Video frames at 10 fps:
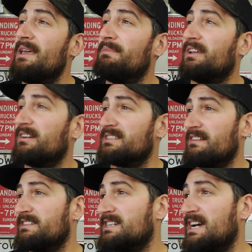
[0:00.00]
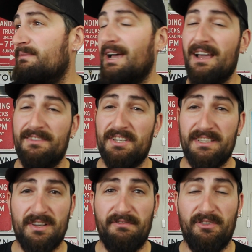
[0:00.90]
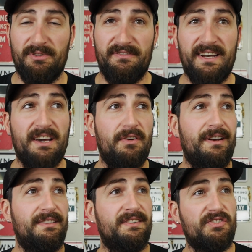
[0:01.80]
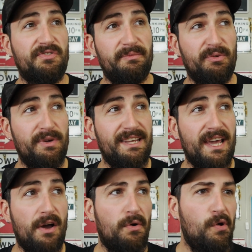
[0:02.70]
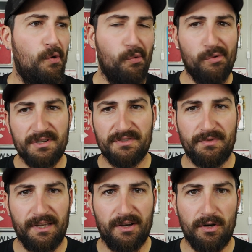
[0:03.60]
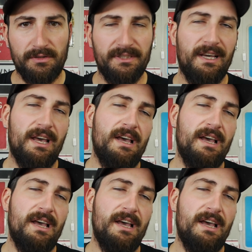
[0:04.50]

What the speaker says: because every time I have a chance to go film this video, it is extremely windy out or just really cold.